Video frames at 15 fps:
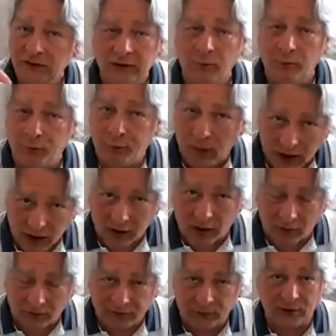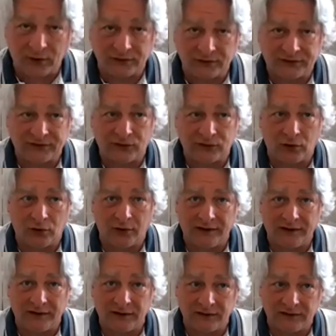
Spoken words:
borrow from those stories in such a